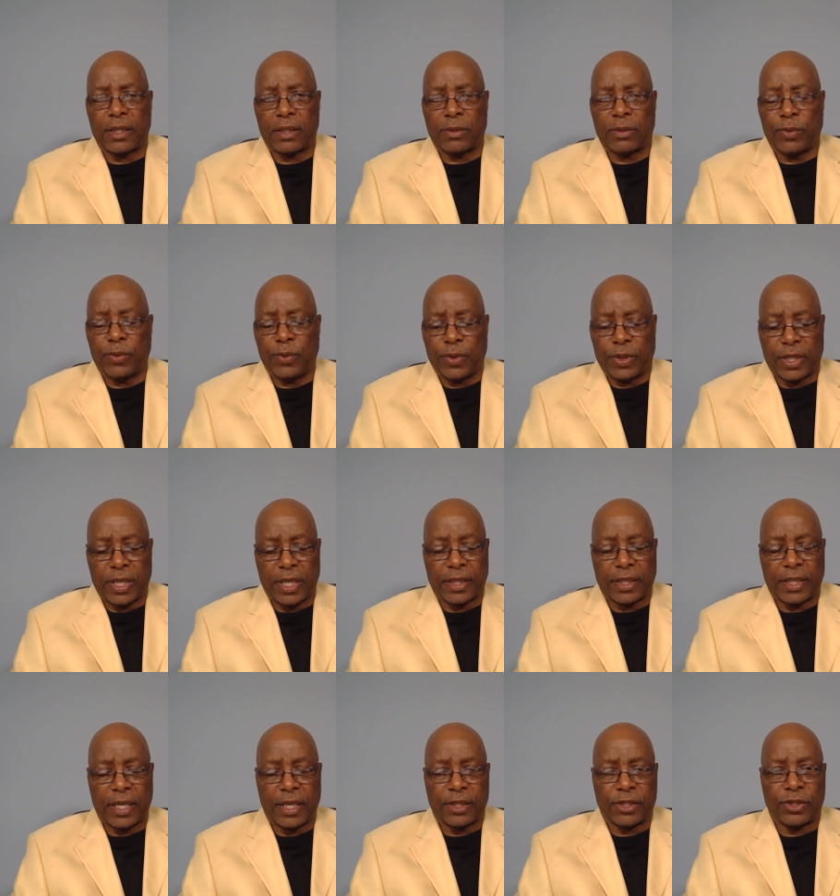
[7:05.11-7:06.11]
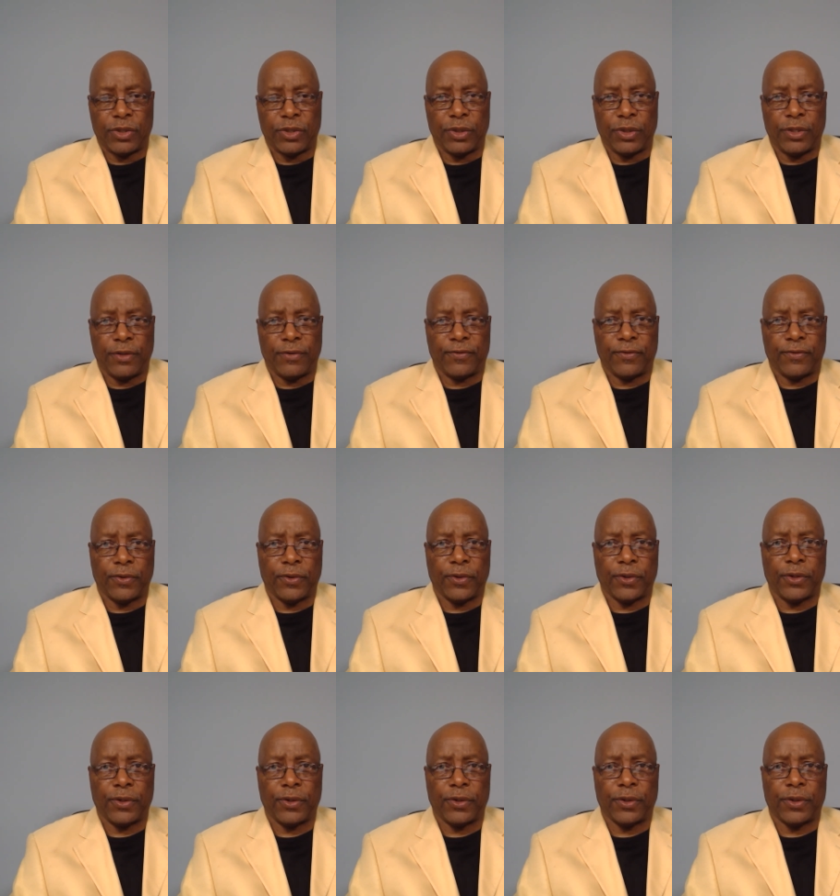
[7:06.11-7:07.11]
We'll get that to you for
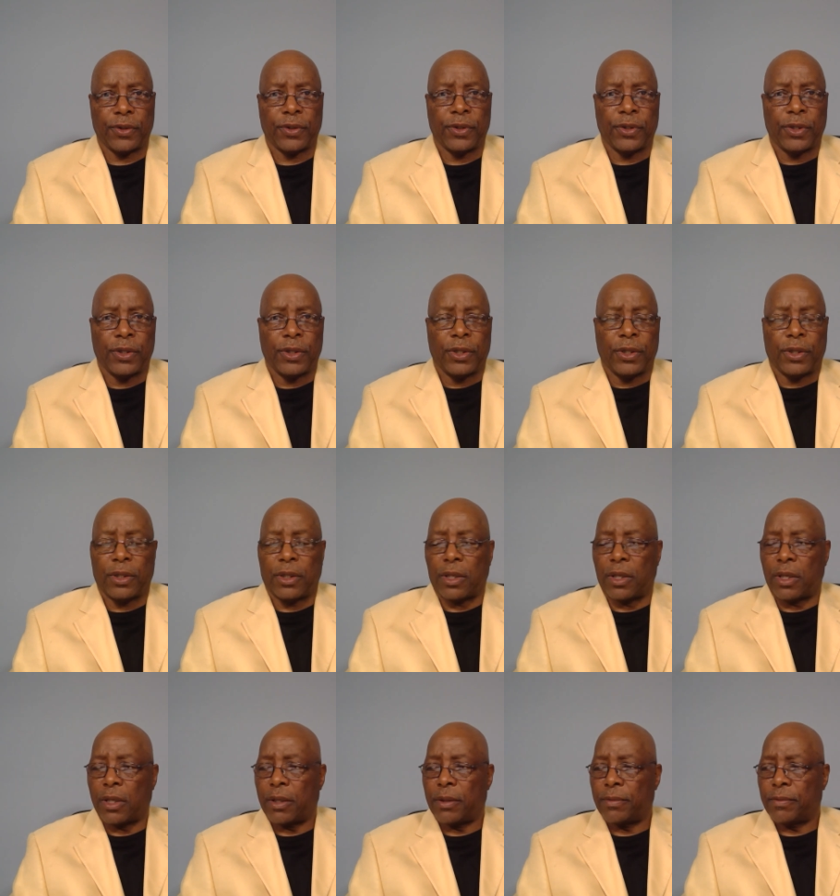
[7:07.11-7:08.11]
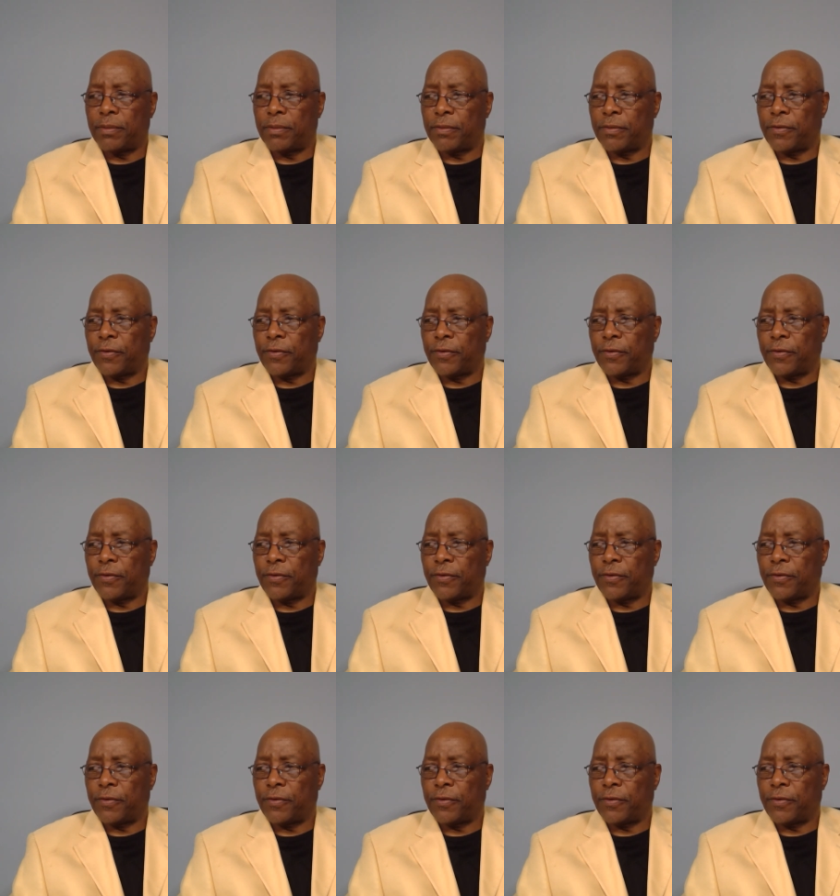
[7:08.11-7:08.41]
your um,